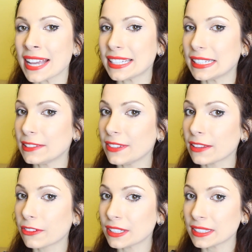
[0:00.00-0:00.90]
guys, that is the
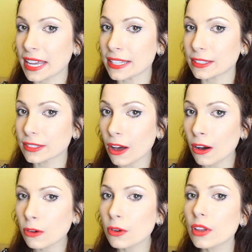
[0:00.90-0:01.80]
end for this ASOS
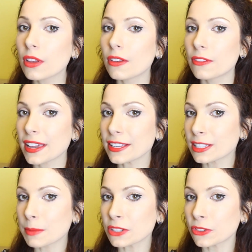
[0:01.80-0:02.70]
haul. Thank you
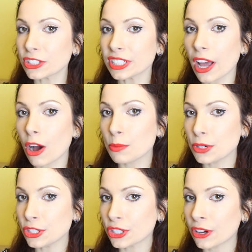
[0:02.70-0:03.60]
so much for watching, I hope
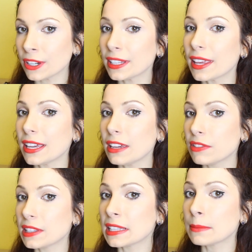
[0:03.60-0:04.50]
you enjoyed.
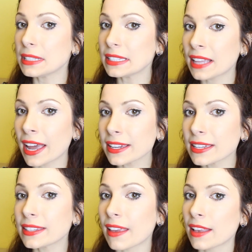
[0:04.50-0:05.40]
If you didn't, please like
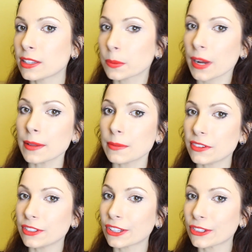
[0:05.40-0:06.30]
it and subscribe to me
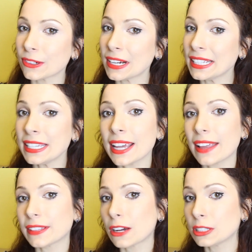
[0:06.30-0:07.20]
if you're not already.
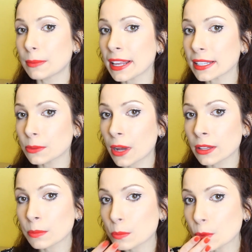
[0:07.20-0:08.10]
And that was my next
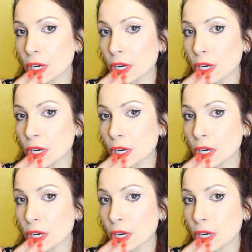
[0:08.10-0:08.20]
one.